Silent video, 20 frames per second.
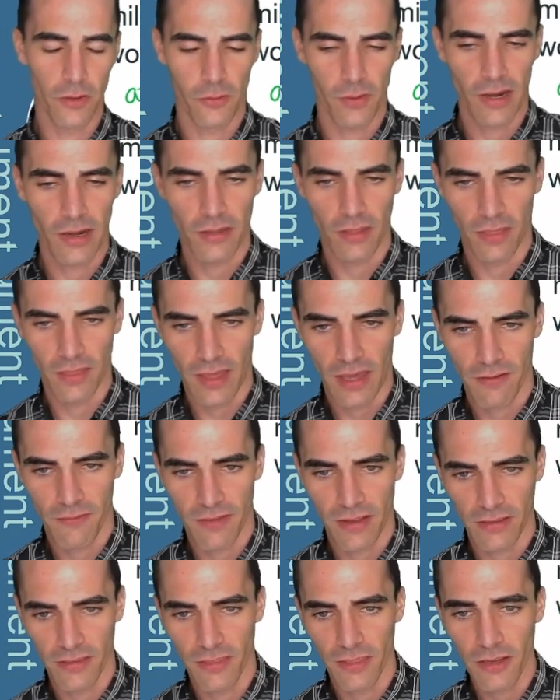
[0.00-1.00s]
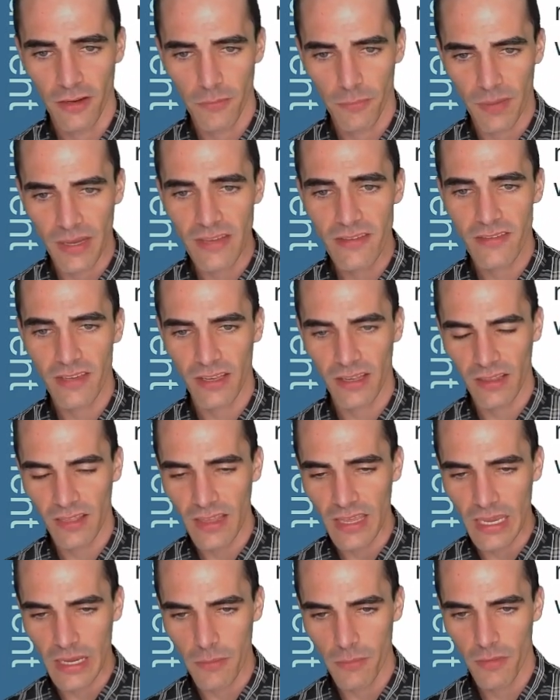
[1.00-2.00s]
greater than that. In fact, their basic
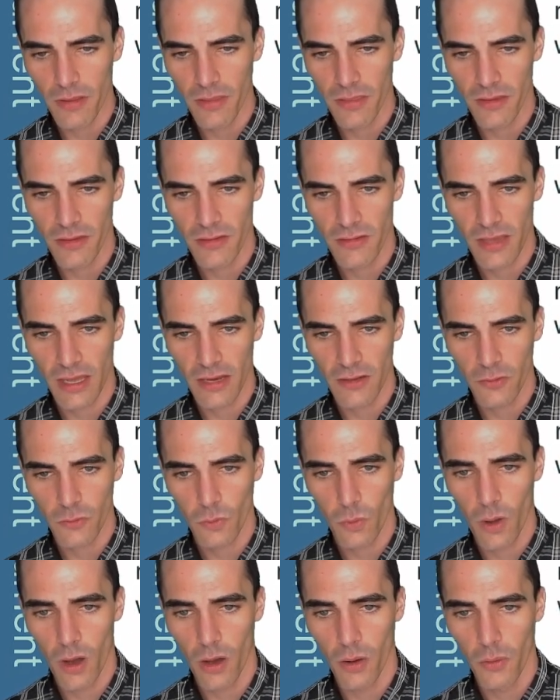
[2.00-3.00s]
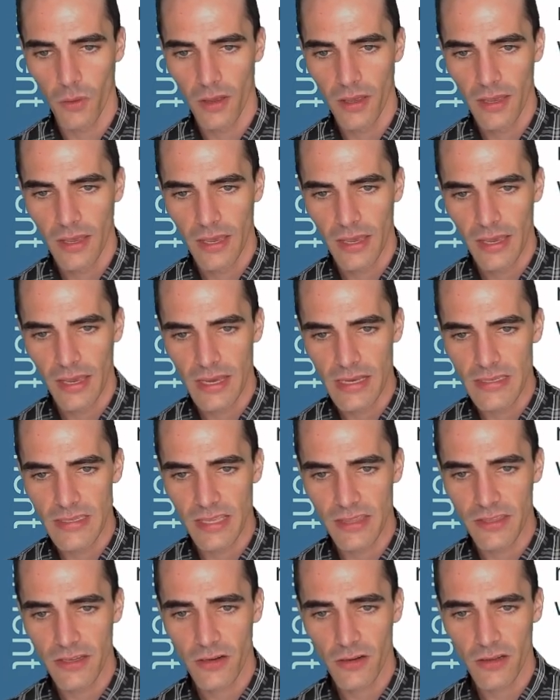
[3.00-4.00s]
claim, the status quo, is
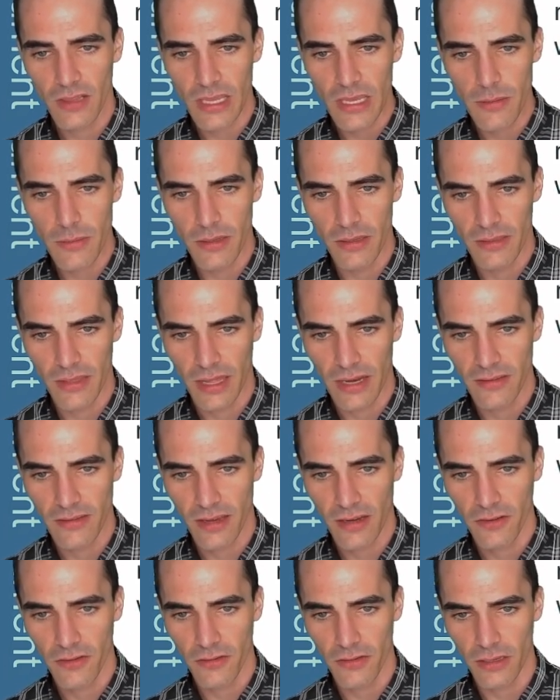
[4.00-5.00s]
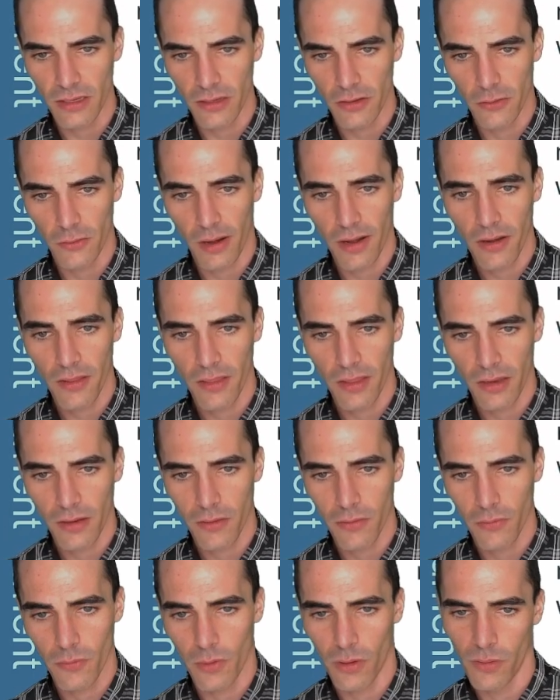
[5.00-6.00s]
that they're claiming that it's actually greater
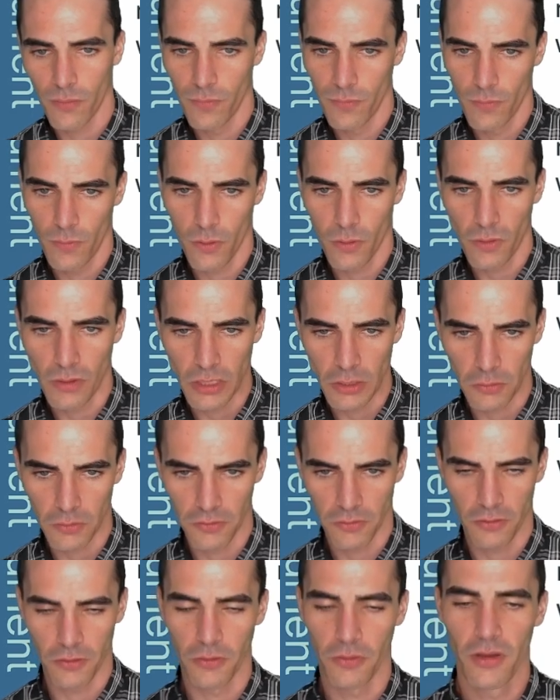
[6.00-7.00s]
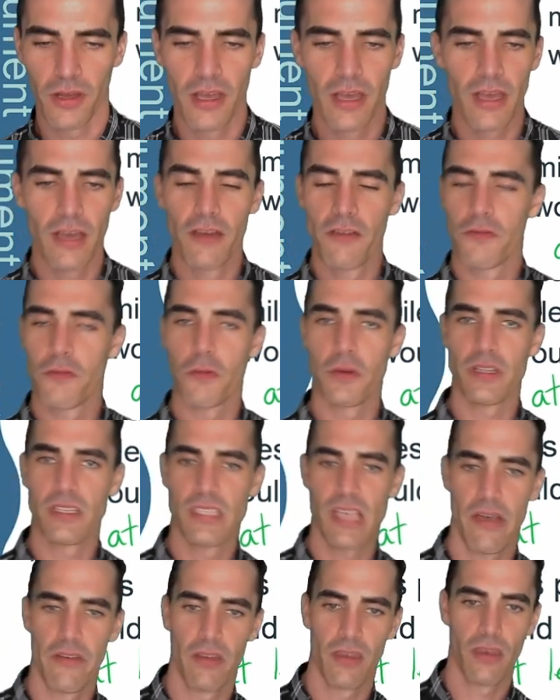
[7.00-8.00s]
than, well, or equal to
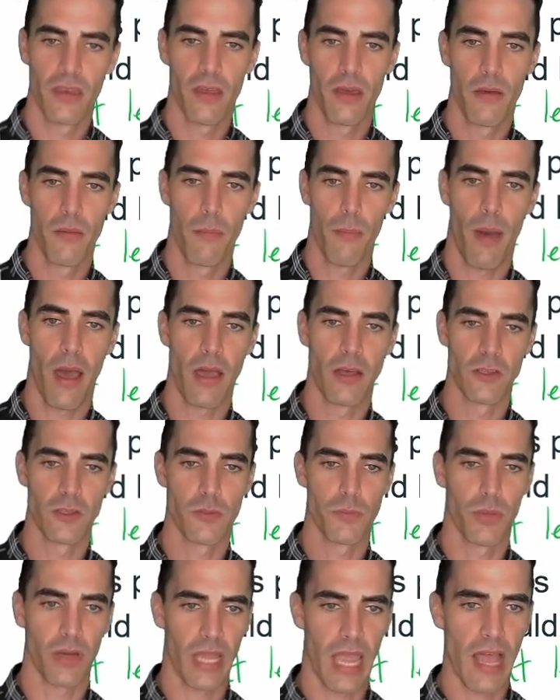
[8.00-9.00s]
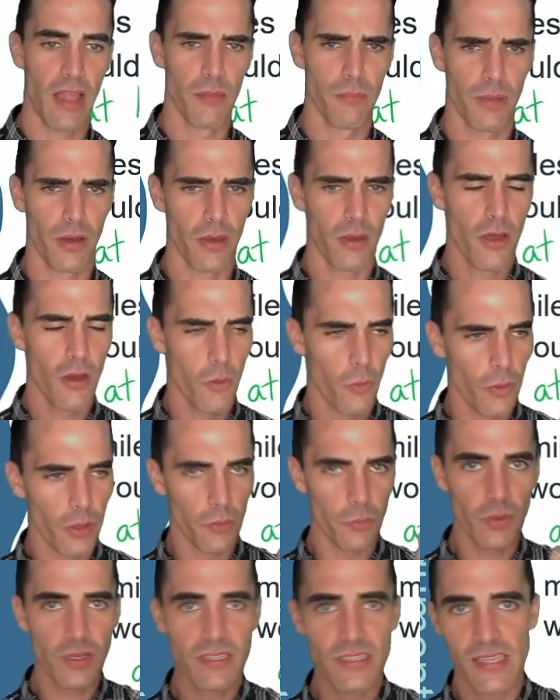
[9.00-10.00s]
47 miles per gallon. But when
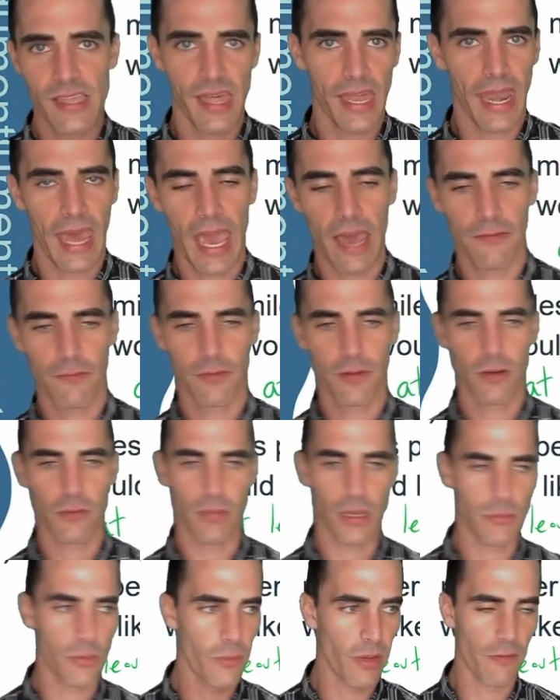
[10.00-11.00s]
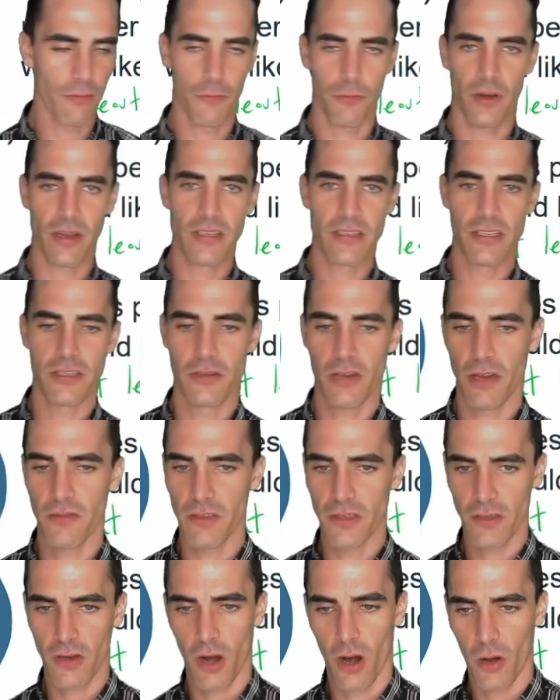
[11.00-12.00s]
we see that advert, maybe we have friends that drive
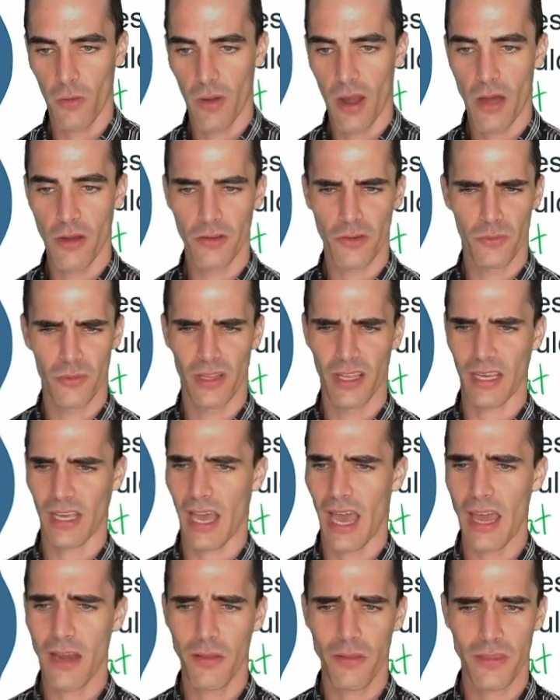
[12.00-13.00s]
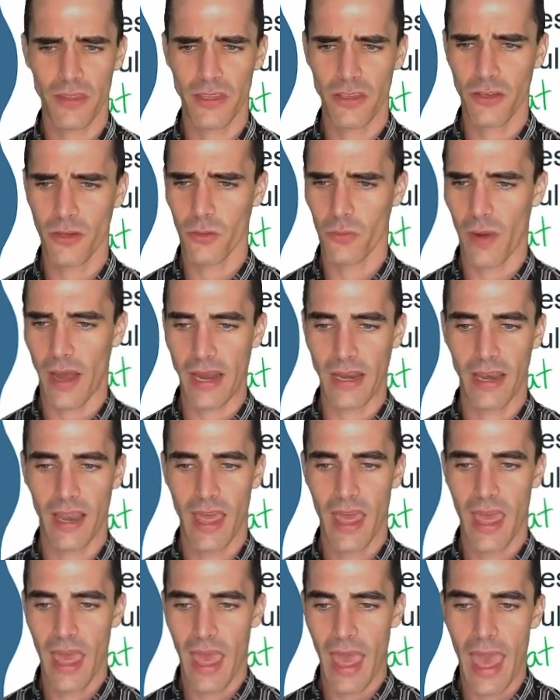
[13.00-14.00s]
this car around, and we're like, I don't think you're right
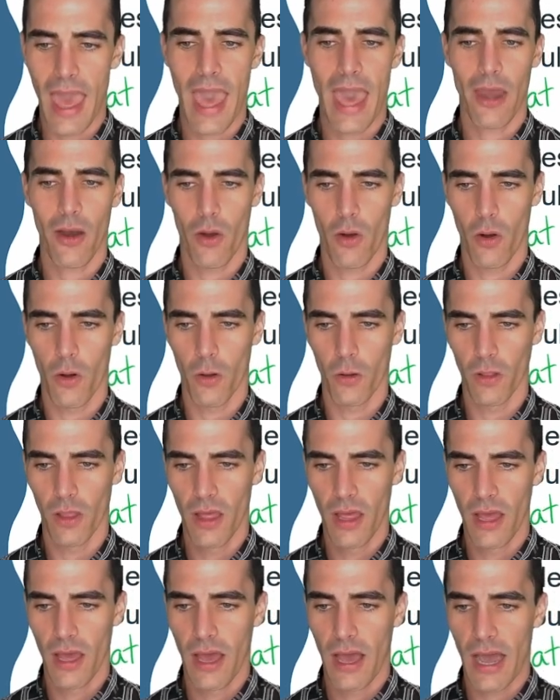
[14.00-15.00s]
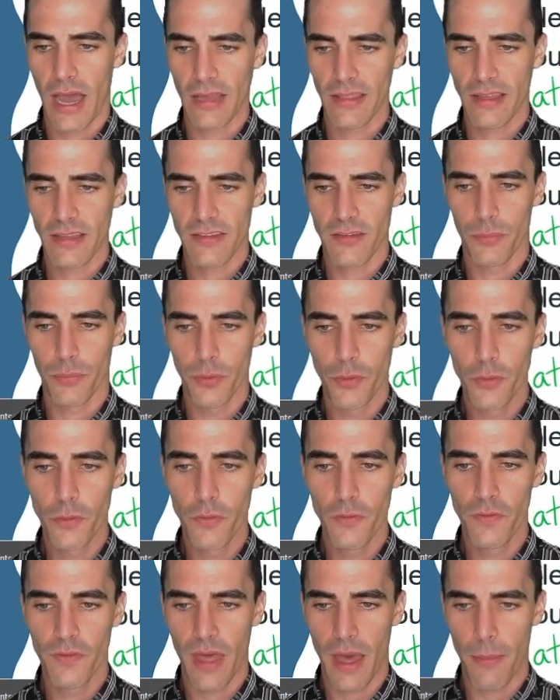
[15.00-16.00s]
at all. I'd like to
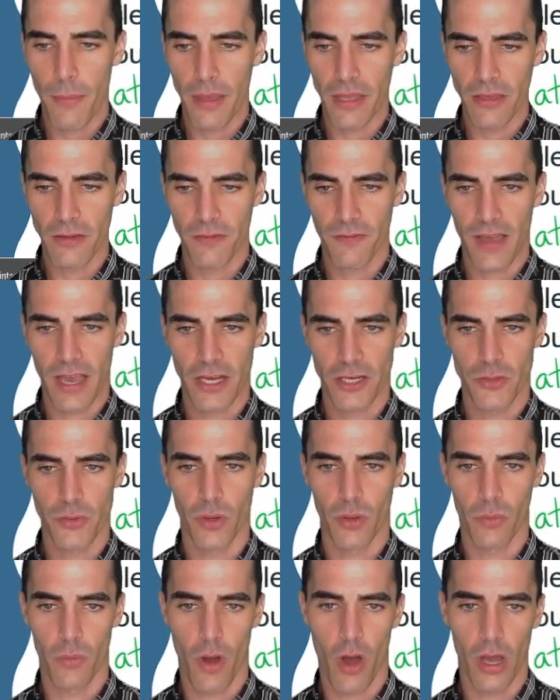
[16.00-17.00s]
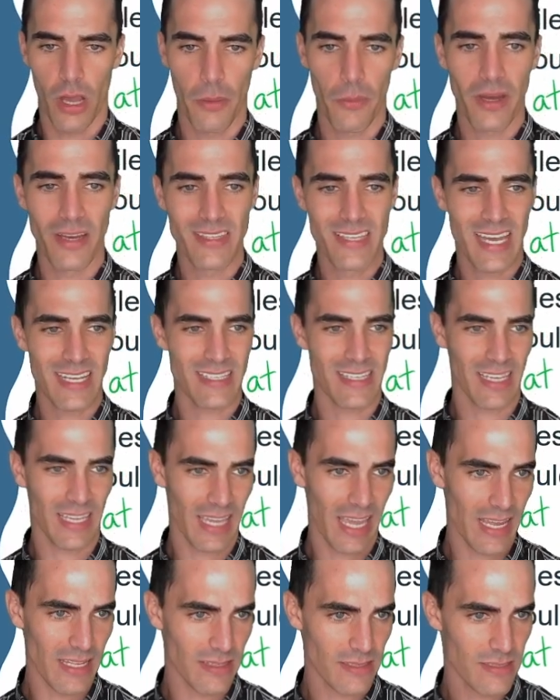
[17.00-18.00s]
prove that manufacturer wrong. I want to test
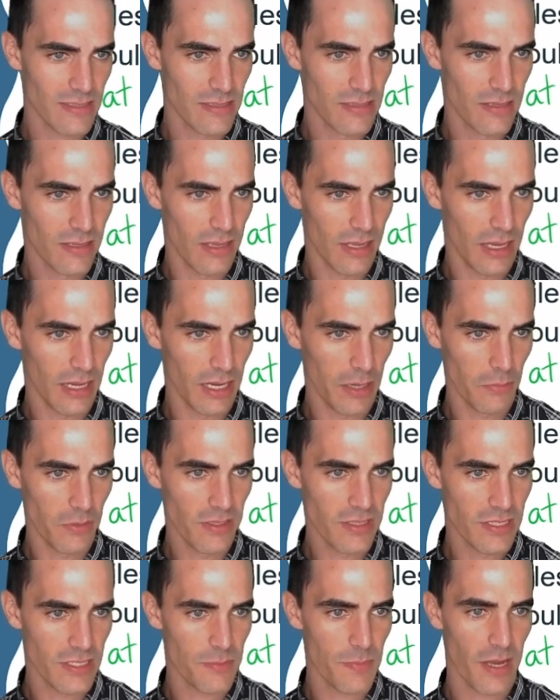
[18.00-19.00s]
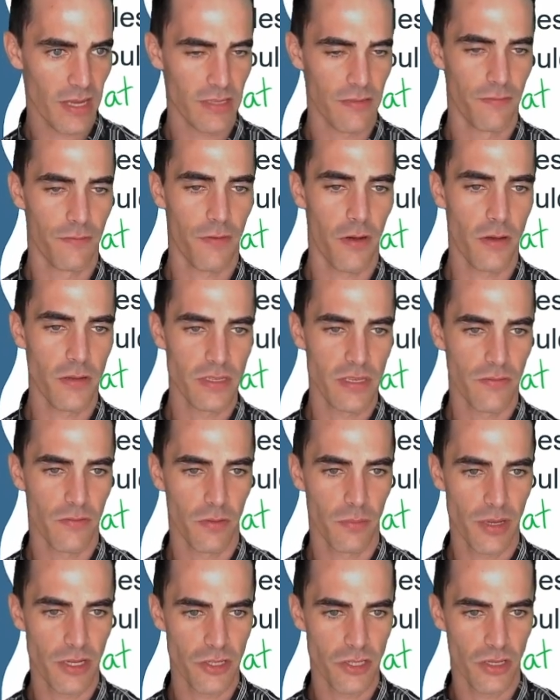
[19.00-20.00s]
against. Again, we suspect some false
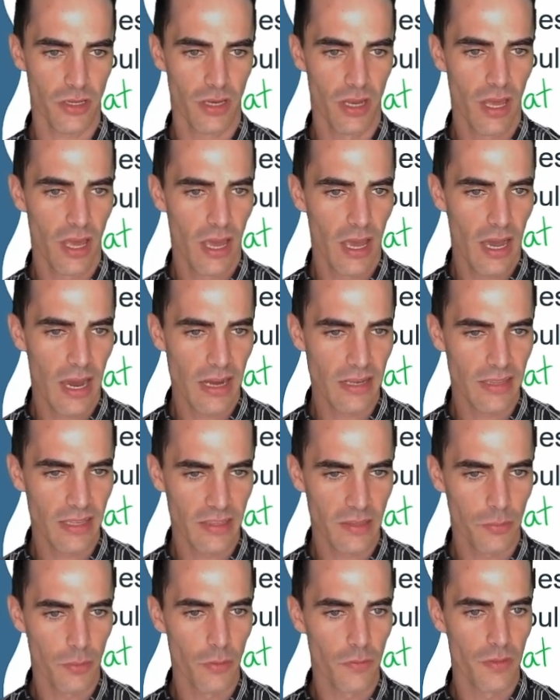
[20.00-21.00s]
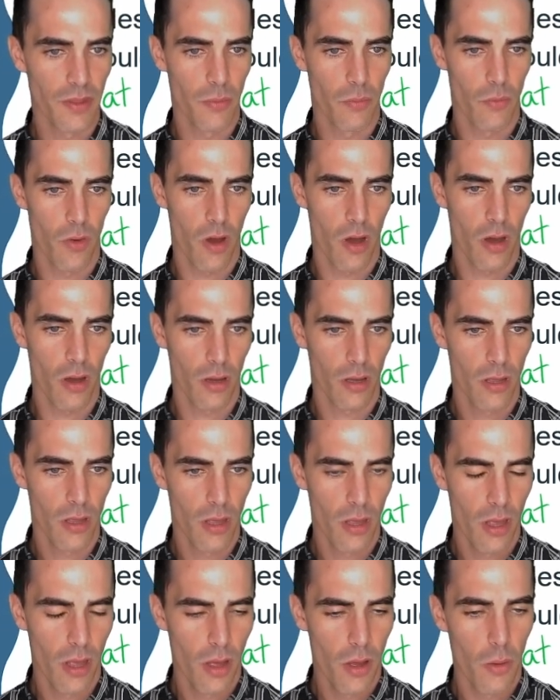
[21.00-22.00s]
information. I'd like to prove them wrong.
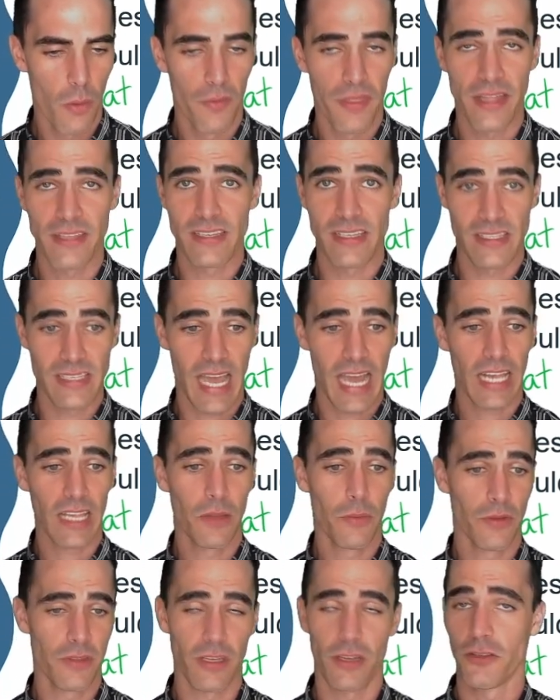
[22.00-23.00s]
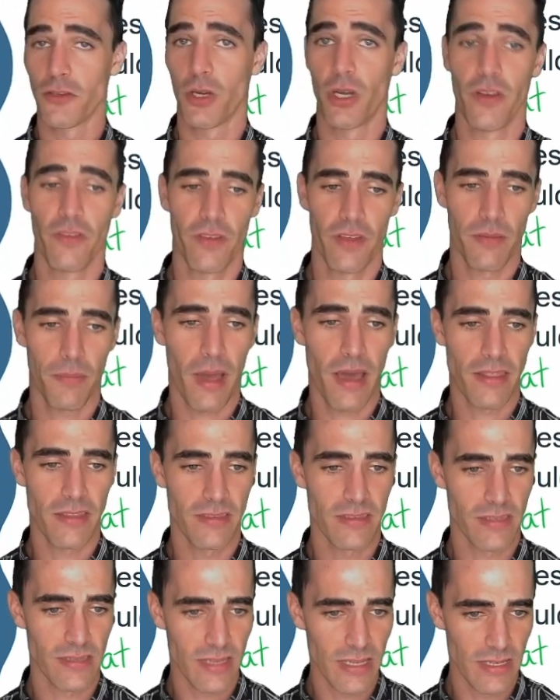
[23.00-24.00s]
Well, that's exactly what the alternative
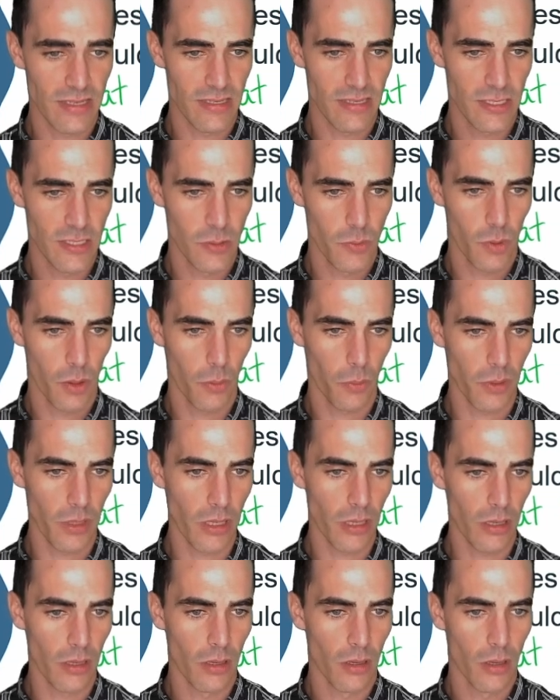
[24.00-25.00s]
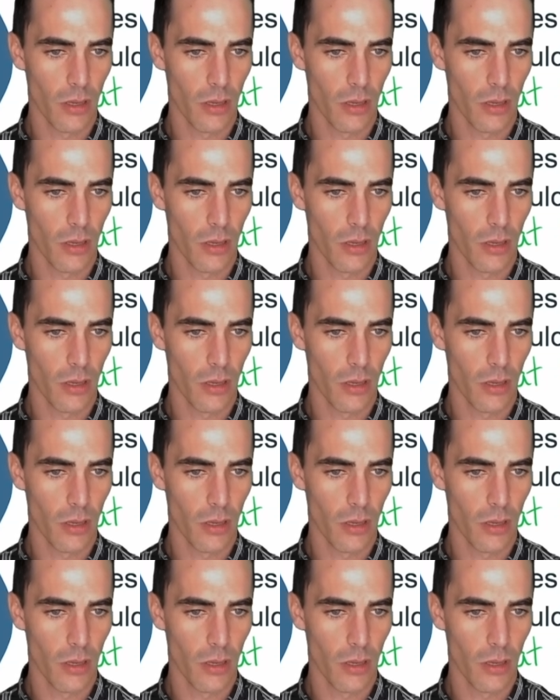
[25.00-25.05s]
hypothesis is. This is what we